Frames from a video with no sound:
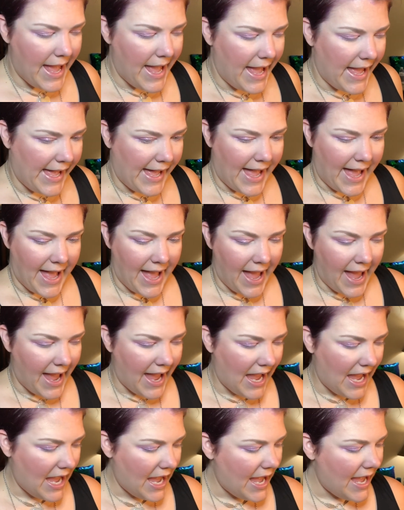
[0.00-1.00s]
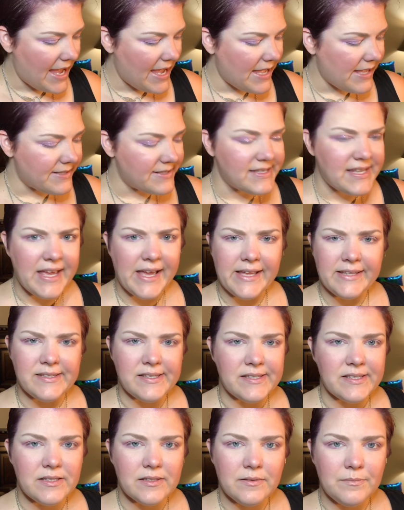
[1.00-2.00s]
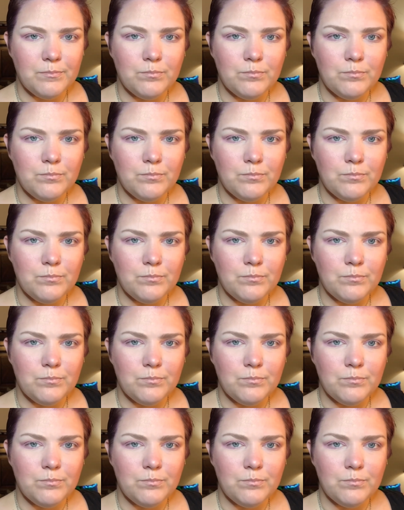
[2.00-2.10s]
assets.